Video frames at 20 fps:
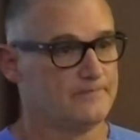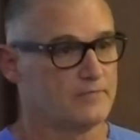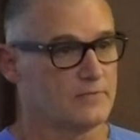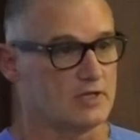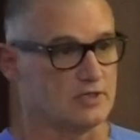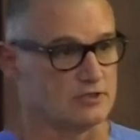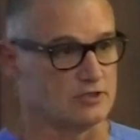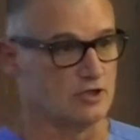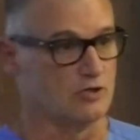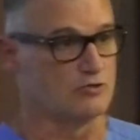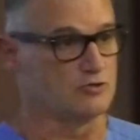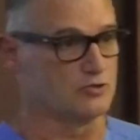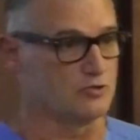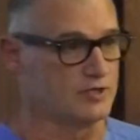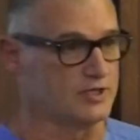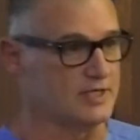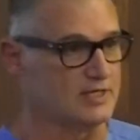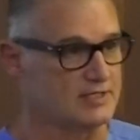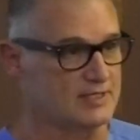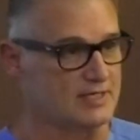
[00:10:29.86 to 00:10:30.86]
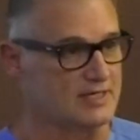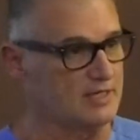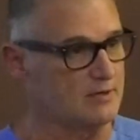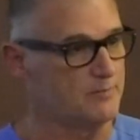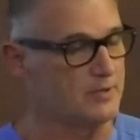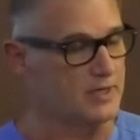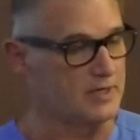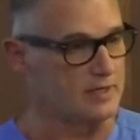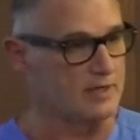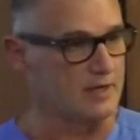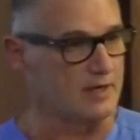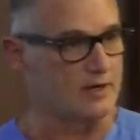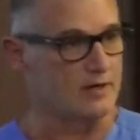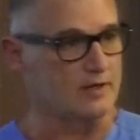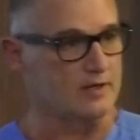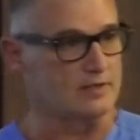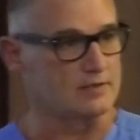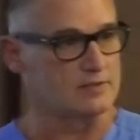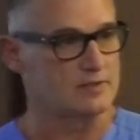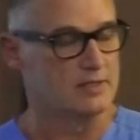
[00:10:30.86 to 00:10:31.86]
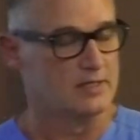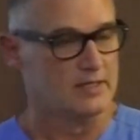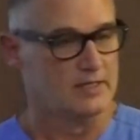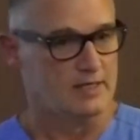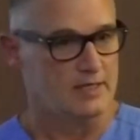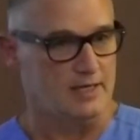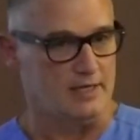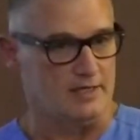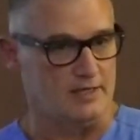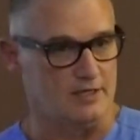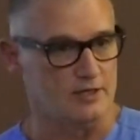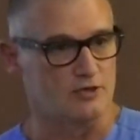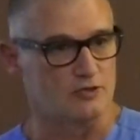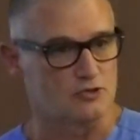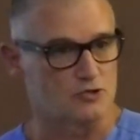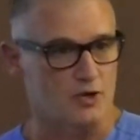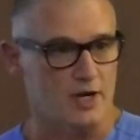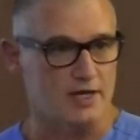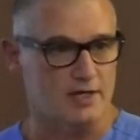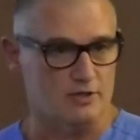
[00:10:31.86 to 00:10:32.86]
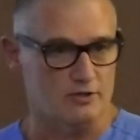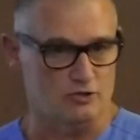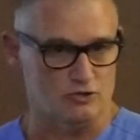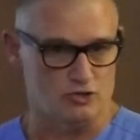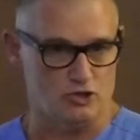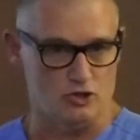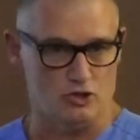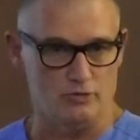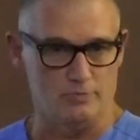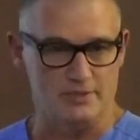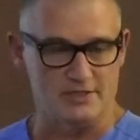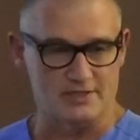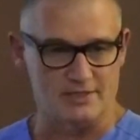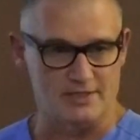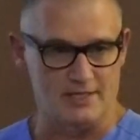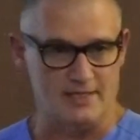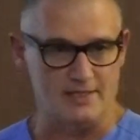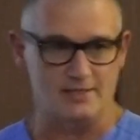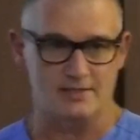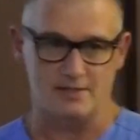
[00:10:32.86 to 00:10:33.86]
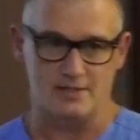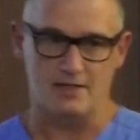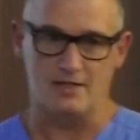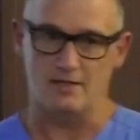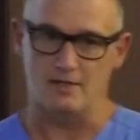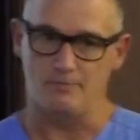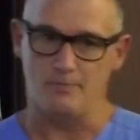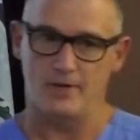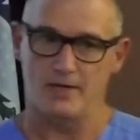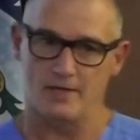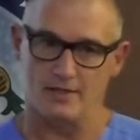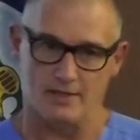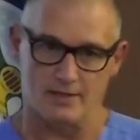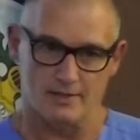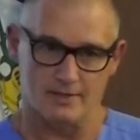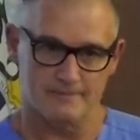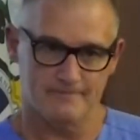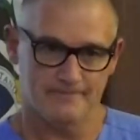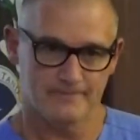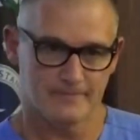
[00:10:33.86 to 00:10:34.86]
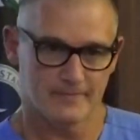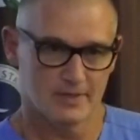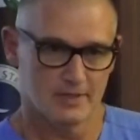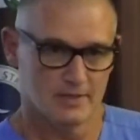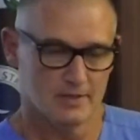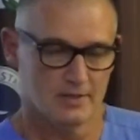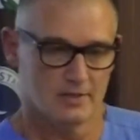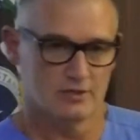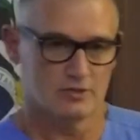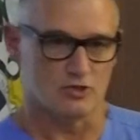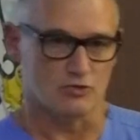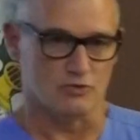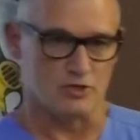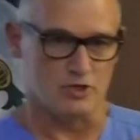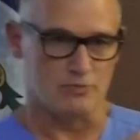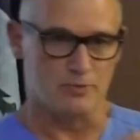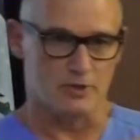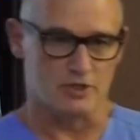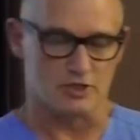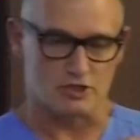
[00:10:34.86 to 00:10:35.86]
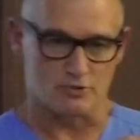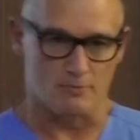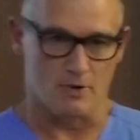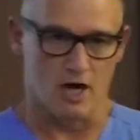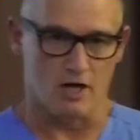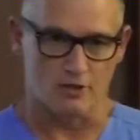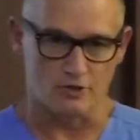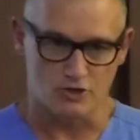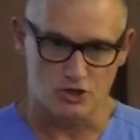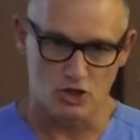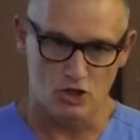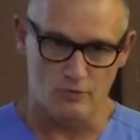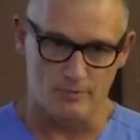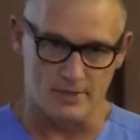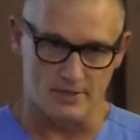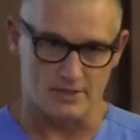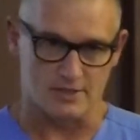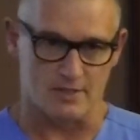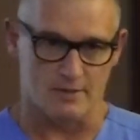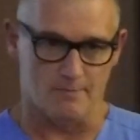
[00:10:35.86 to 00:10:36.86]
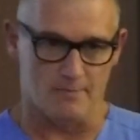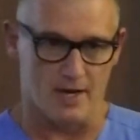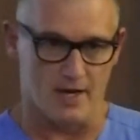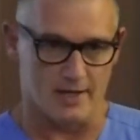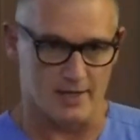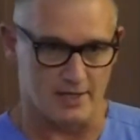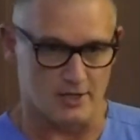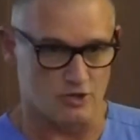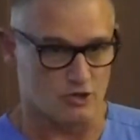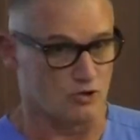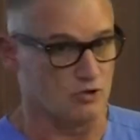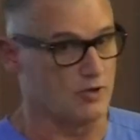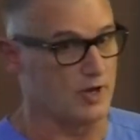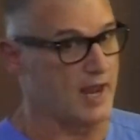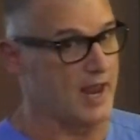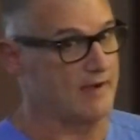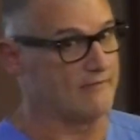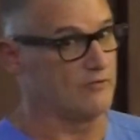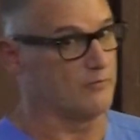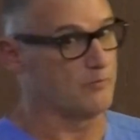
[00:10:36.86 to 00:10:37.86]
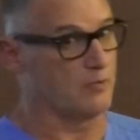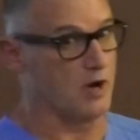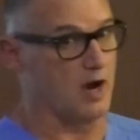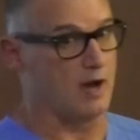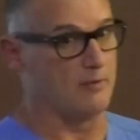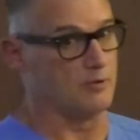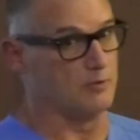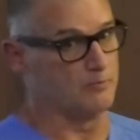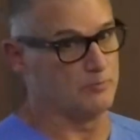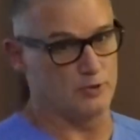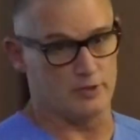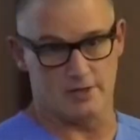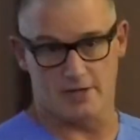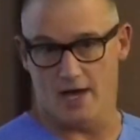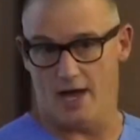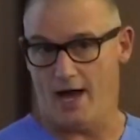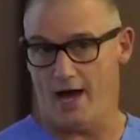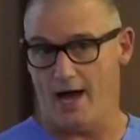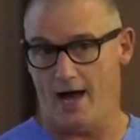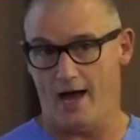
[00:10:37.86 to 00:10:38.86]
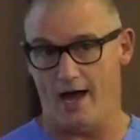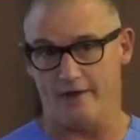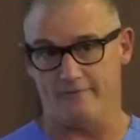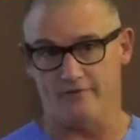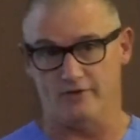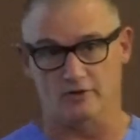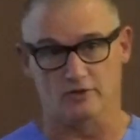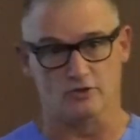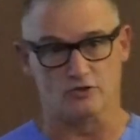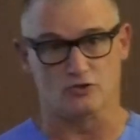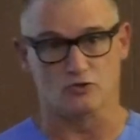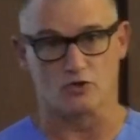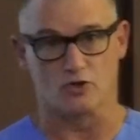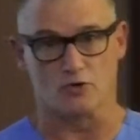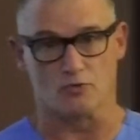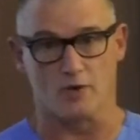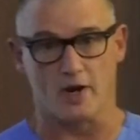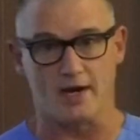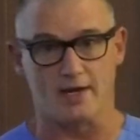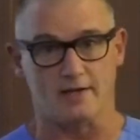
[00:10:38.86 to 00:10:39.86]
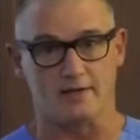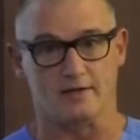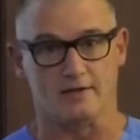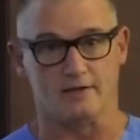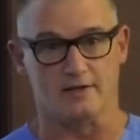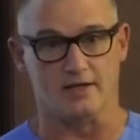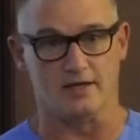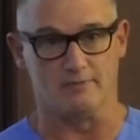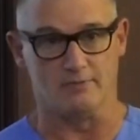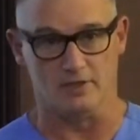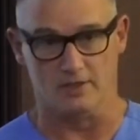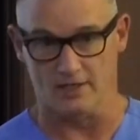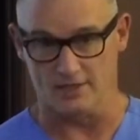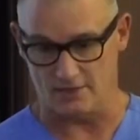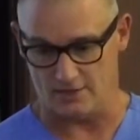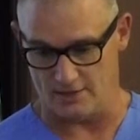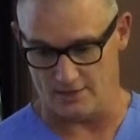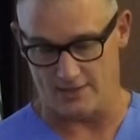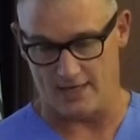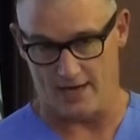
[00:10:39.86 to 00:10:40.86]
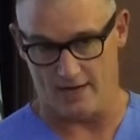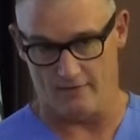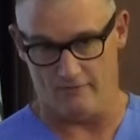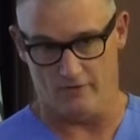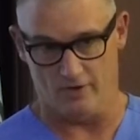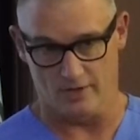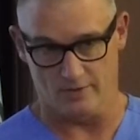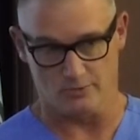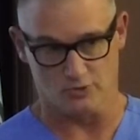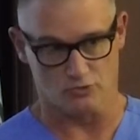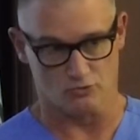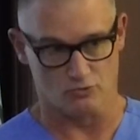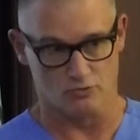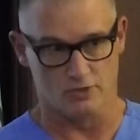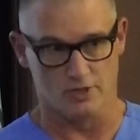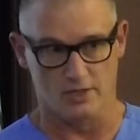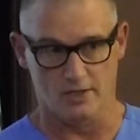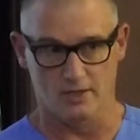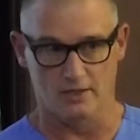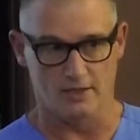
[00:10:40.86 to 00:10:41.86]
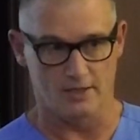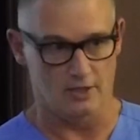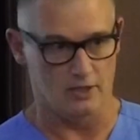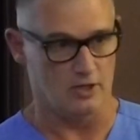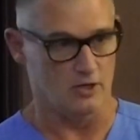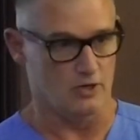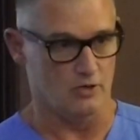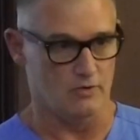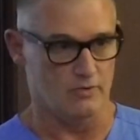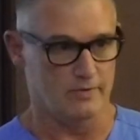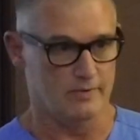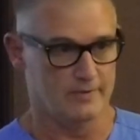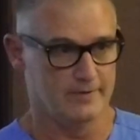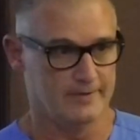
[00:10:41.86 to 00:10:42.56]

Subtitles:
because those are density-dependent areas. An endotracheal tube is density-dependent. So when you put a smaller tube in somebody, you're going to have a problem putting a high ventilatory rate into them unless the tidal volume is really low.